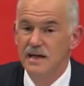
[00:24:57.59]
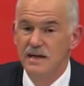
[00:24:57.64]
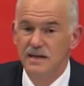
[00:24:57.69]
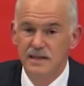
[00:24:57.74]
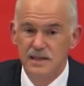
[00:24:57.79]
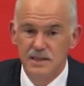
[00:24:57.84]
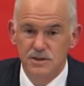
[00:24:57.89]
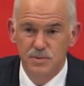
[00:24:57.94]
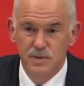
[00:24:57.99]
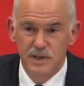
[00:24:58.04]

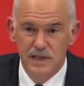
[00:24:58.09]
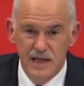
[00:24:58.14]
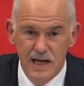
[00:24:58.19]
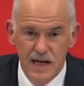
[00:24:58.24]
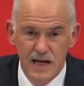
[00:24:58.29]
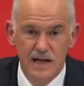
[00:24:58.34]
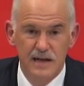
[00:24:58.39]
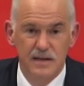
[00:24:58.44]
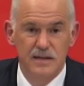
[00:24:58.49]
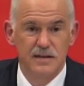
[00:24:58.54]
Yes, we
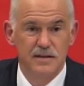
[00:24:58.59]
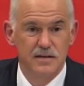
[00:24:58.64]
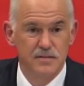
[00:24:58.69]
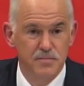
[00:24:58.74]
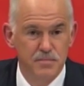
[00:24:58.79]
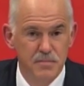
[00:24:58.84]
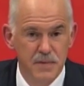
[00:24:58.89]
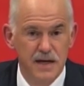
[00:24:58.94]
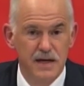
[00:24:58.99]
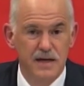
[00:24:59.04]
can
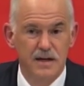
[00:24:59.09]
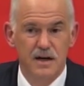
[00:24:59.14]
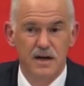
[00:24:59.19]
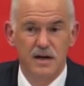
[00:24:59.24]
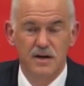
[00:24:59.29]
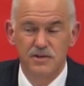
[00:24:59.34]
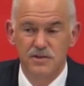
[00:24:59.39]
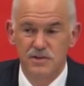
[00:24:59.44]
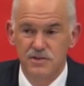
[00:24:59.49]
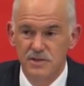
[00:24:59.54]
make
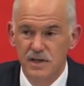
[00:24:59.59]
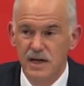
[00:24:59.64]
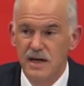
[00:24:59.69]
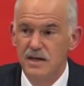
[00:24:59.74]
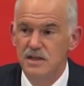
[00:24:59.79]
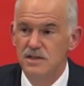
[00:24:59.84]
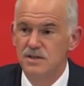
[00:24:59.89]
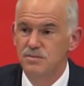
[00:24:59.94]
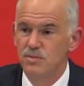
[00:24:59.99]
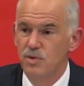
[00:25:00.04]
our
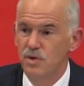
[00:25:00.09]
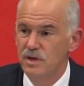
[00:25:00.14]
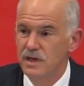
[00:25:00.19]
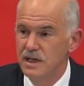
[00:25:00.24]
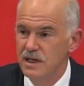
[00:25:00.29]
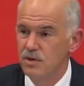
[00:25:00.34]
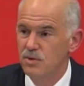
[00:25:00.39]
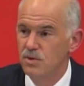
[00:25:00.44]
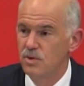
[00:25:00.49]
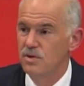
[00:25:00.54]
societies more
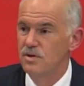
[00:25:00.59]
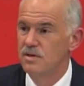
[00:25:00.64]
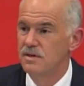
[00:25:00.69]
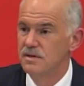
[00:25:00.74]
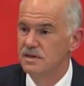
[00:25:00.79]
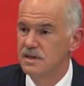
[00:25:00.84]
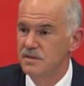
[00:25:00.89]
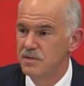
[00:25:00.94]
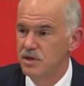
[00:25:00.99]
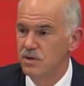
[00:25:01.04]
equal,
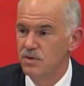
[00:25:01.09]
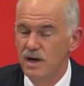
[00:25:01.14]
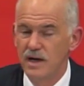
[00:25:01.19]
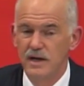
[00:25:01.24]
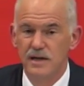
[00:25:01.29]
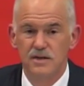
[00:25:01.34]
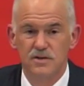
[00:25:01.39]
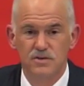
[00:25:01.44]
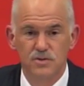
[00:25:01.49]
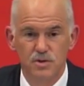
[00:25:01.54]

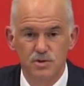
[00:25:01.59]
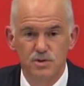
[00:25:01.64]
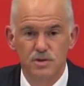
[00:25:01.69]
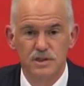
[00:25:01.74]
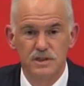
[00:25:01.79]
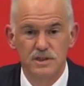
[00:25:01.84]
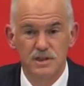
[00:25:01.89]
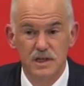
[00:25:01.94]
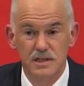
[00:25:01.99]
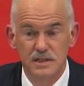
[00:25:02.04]
democratic,
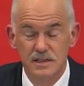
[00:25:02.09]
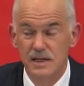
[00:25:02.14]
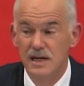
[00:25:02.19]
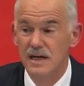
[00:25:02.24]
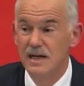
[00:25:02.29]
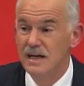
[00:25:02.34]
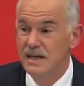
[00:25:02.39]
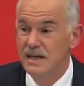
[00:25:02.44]
socially just.